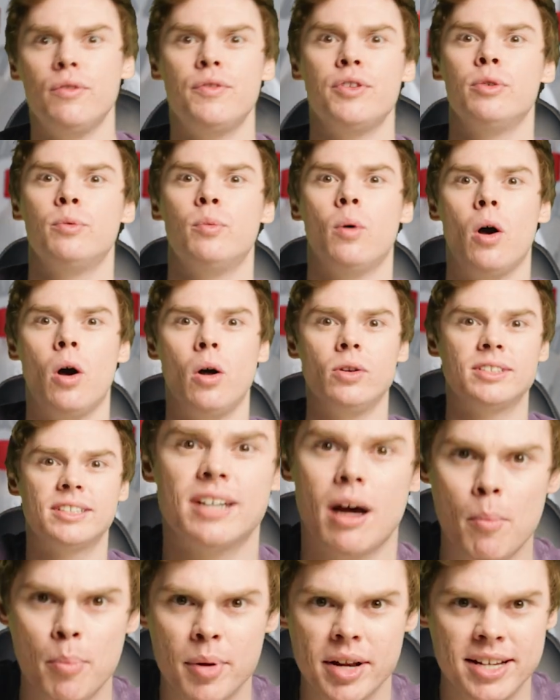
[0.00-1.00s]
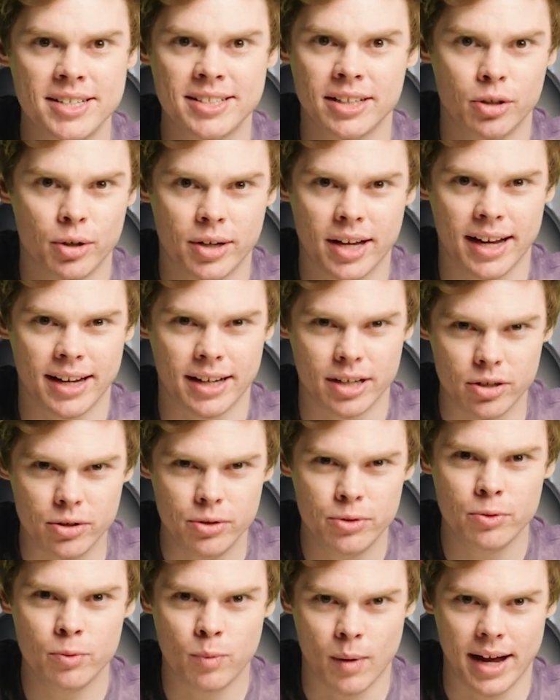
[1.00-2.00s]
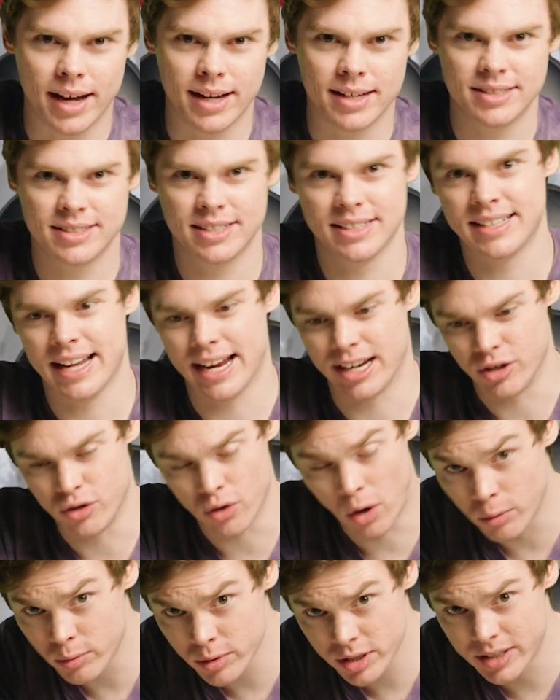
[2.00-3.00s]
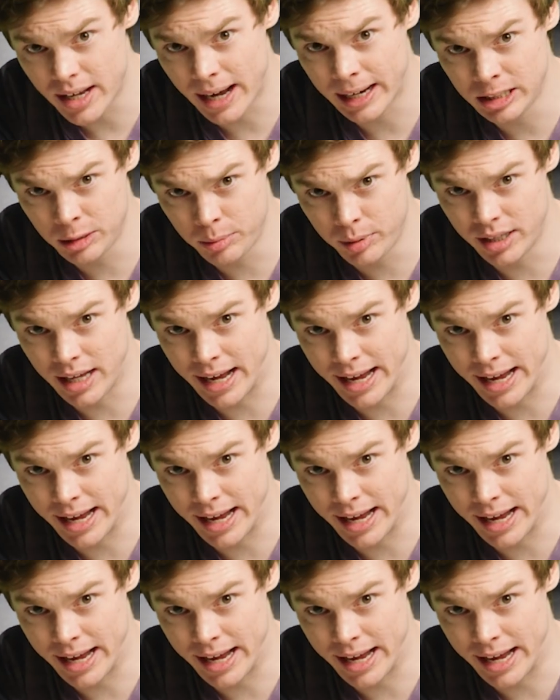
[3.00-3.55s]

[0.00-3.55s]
over the world, companies are looking at new ways to take non-recyclable